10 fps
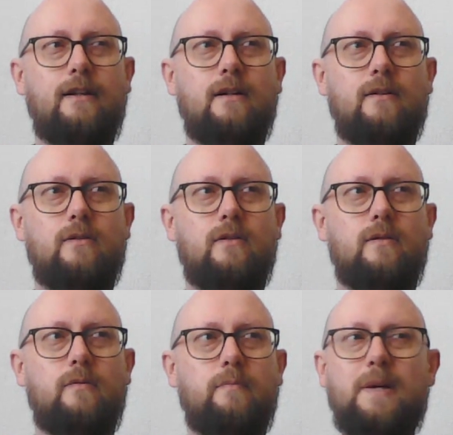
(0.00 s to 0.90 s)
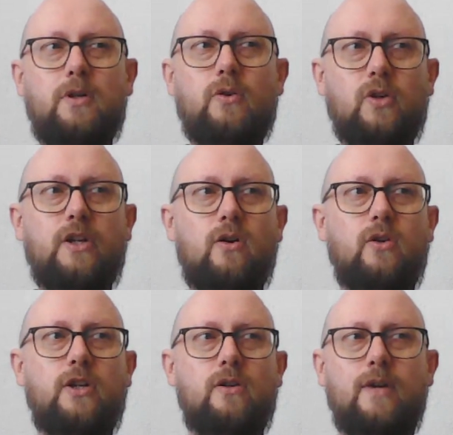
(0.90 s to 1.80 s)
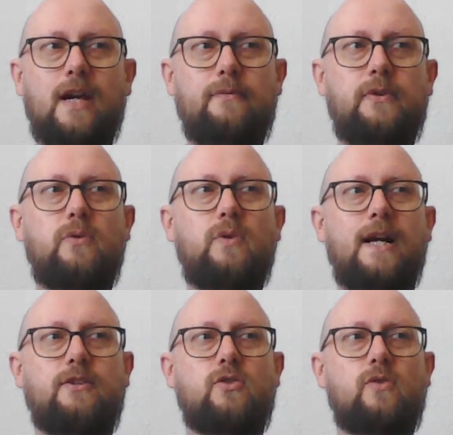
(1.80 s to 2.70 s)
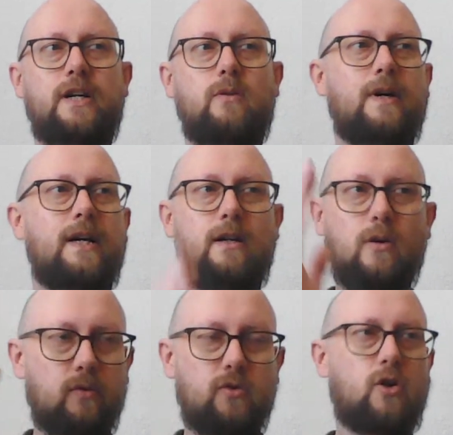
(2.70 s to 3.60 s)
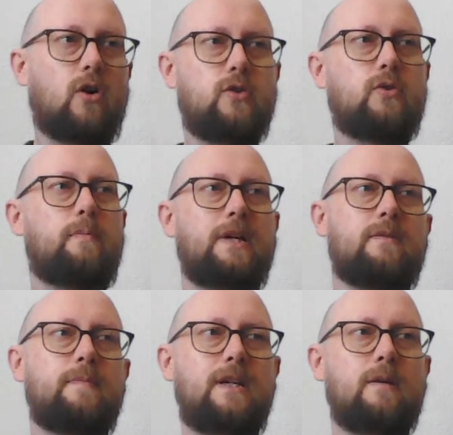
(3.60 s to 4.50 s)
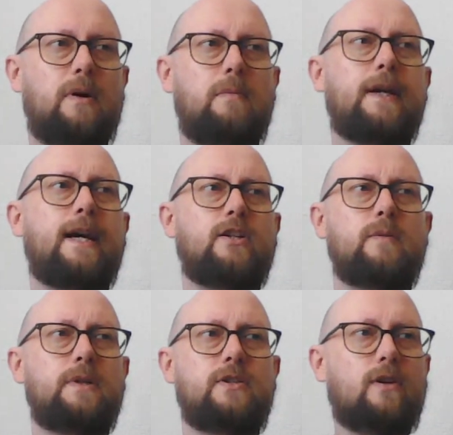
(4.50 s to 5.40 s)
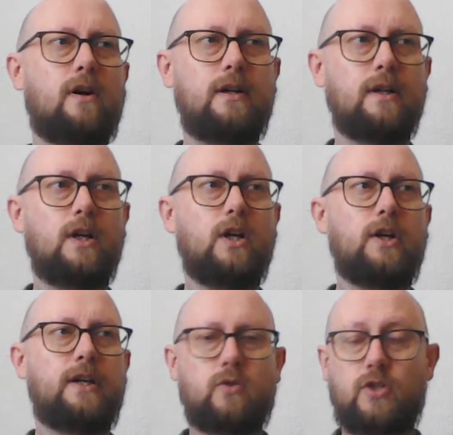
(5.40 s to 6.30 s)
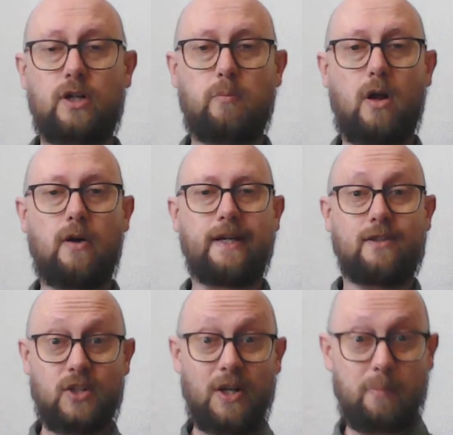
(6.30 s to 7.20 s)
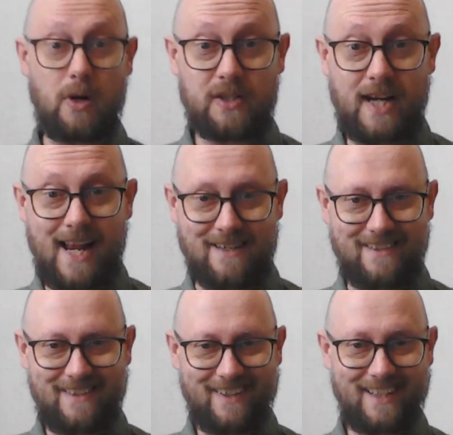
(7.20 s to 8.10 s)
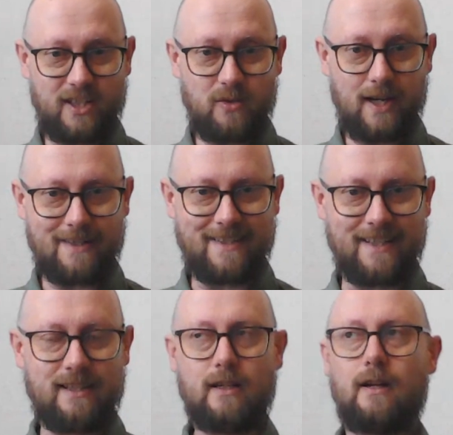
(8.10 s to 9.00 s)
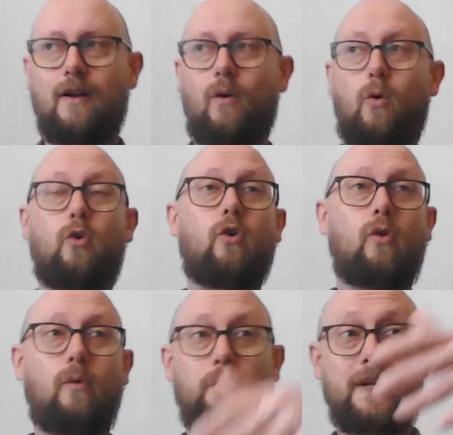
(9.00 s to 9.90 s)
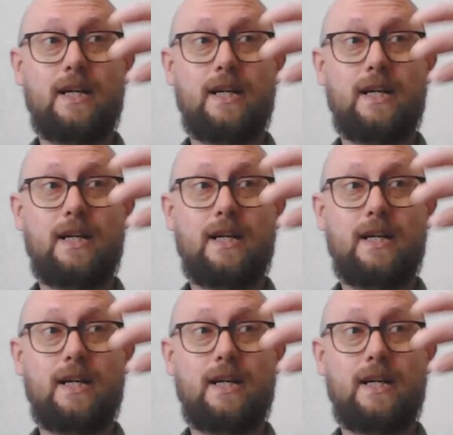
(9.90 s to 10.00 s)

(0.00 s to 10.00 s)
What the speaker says: you know, maybe early on you don't have to do that straight away. Go and talk to the biggest media publication, but start blogging, start a podcast like you guys did, or